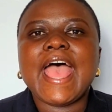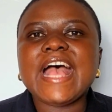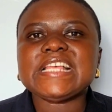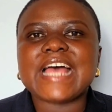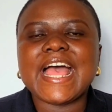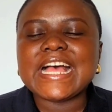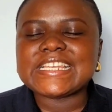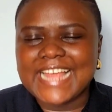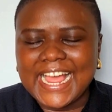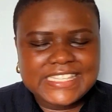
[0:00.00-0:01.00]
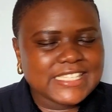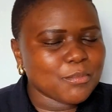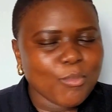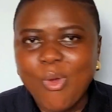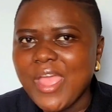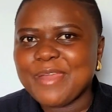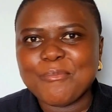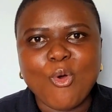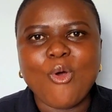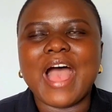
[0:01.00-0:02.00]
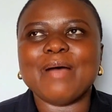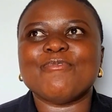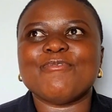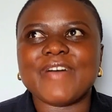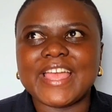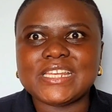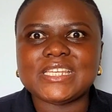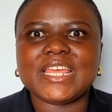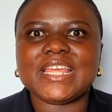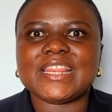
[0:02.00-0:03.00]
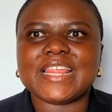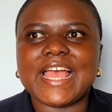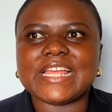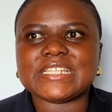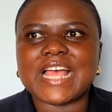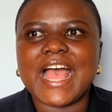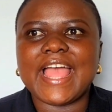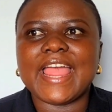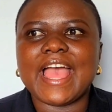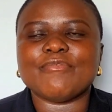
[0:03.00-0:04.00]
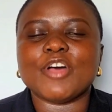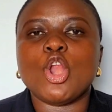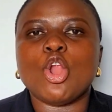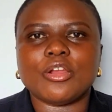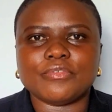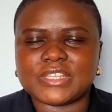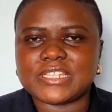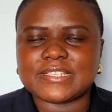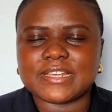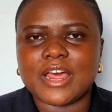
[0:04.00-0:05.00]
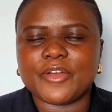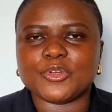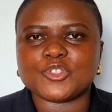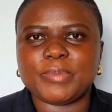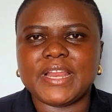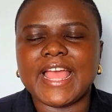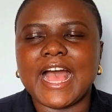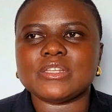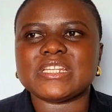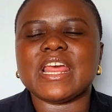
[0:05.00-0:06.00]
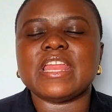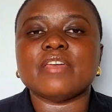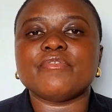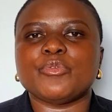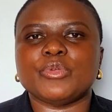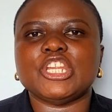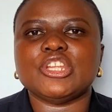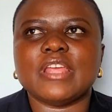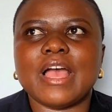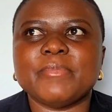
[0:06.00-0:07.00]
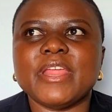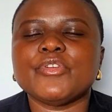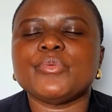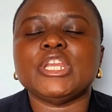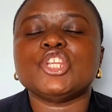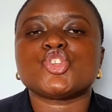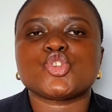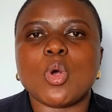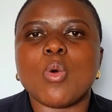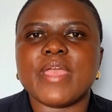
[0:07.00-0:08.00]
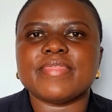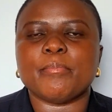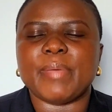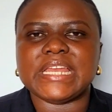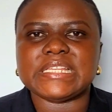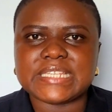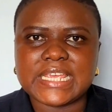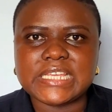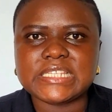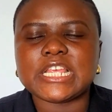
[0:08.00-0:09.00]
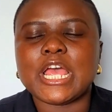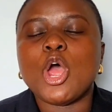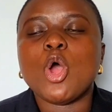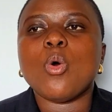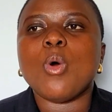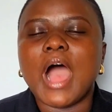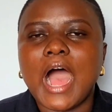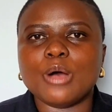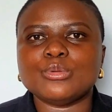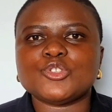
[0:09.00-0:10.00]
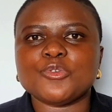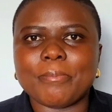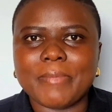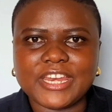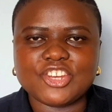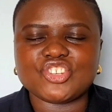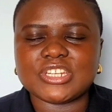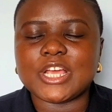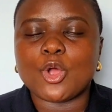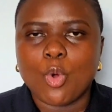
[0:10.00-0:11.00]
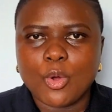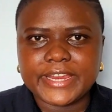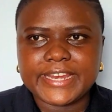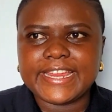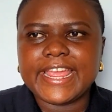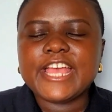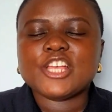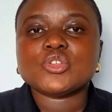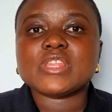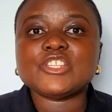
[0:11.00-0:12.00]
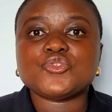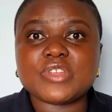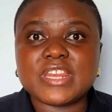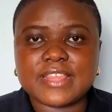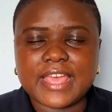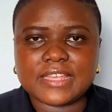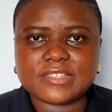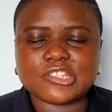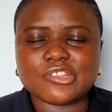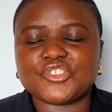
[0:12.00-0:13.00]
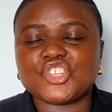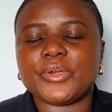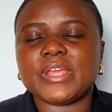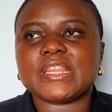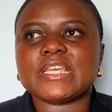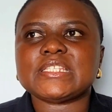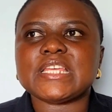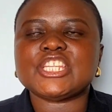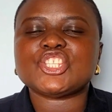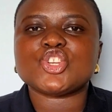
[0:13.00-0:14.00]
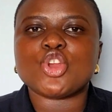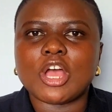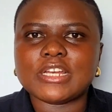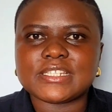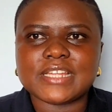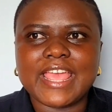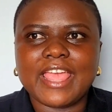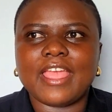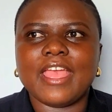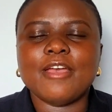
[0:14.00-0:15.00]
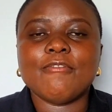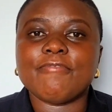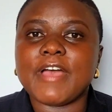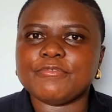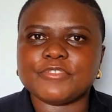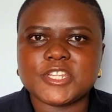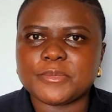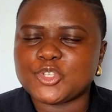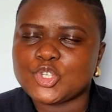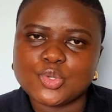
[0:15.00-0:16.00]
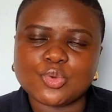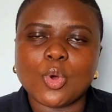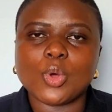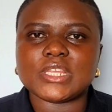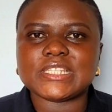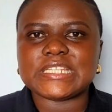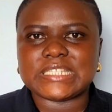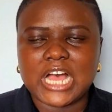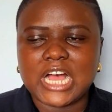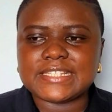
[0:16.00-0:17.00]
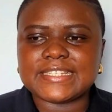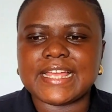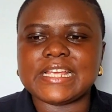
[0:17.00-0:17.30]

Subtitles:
As I adult more and more, I'm finding that I have a lot of these scenarios play out, and I'm never really sure where the balance is or how to manage it accordingly. So that's really the essence of sharing this. It's not a 5 tips to, or this is the answer.